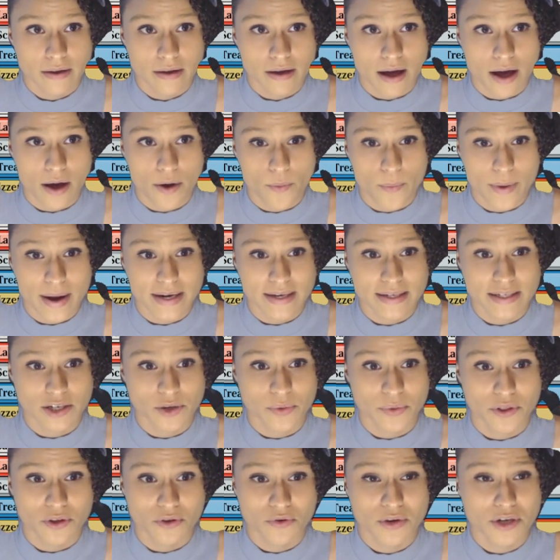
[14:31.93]
a way to deal
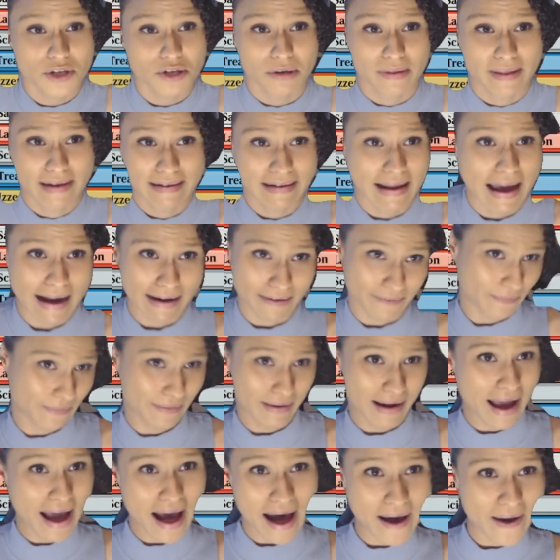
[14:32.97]
with a creature land. I don't
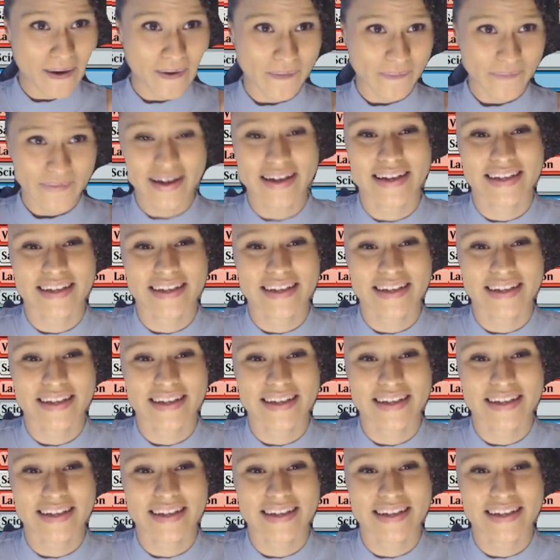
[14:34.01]
know.